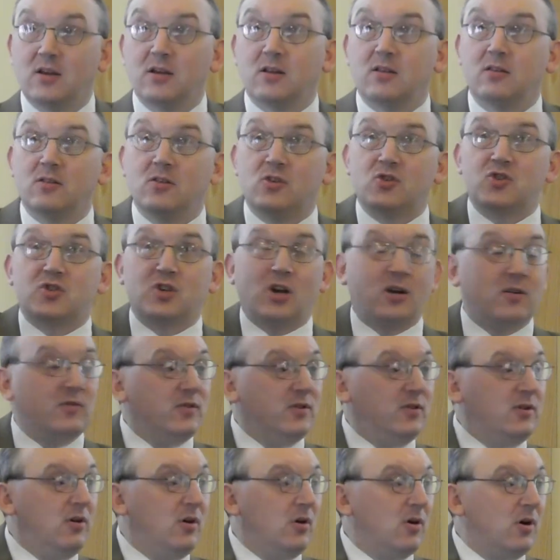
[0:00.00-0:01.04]
the
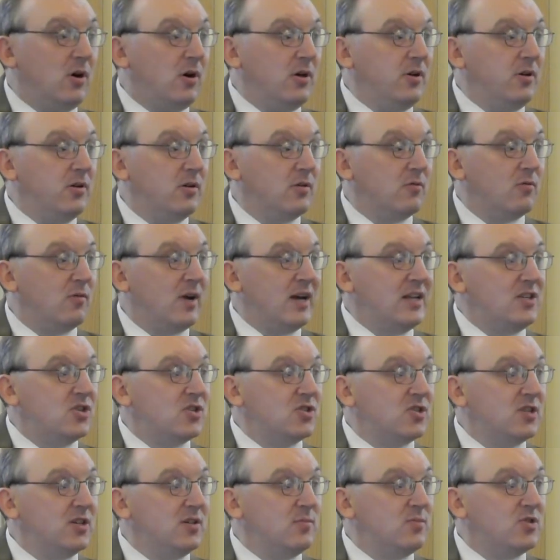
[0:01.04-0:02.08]
sovereign God, righteous
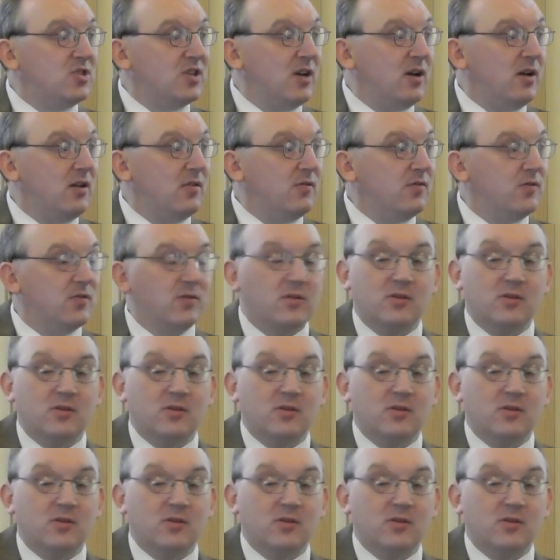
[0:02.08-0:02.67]
in himself,